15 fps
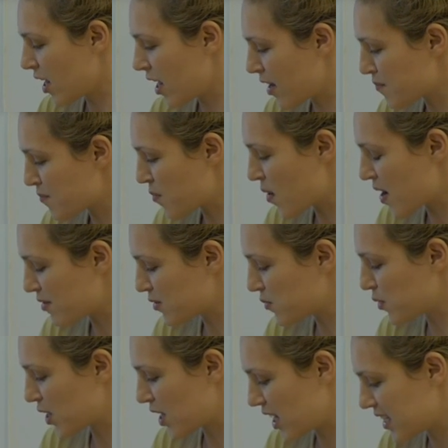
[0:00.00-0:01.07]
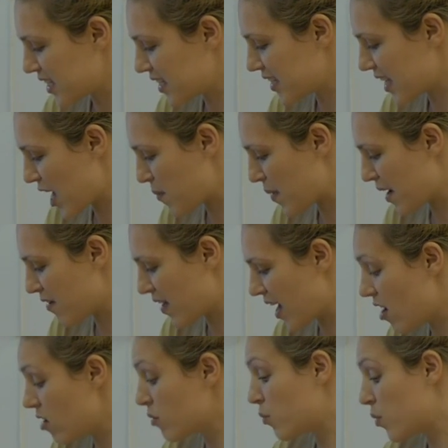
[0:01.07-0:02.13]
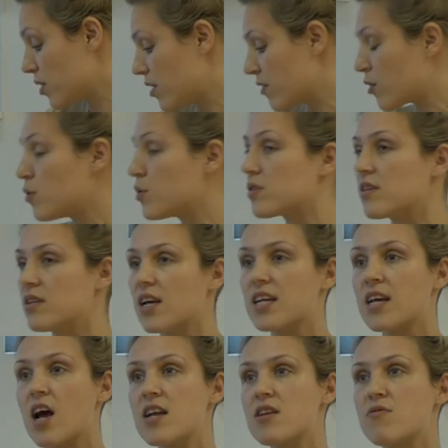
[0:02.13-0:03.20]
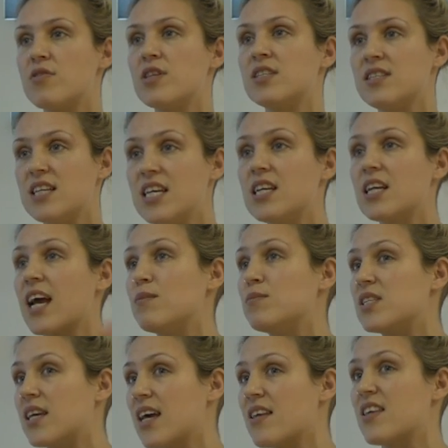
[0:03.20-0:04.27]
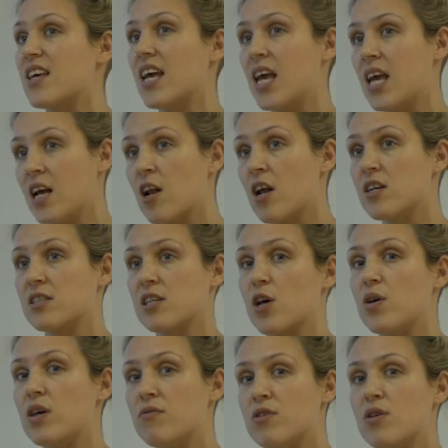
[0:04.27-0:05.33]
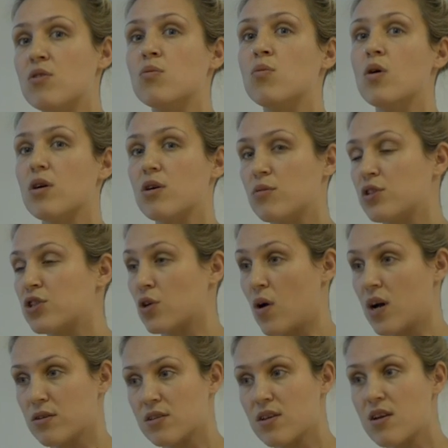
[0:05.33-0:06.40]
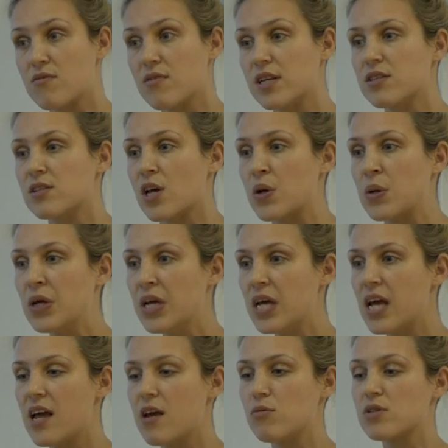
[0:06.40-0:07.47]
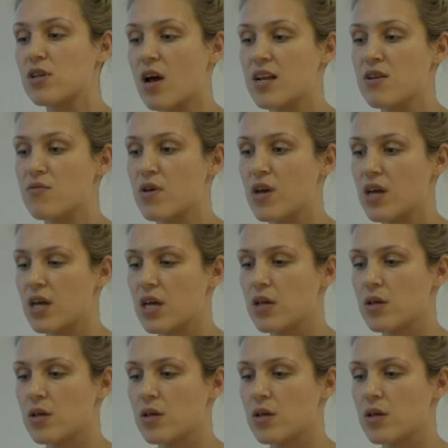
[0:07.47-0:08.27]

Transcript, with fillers: Yeah, what else would I like to say about that? Oh, well, of course, and I kind of, the zine came together in Glasgow, even though the work was shot outside of it. So it was kind of,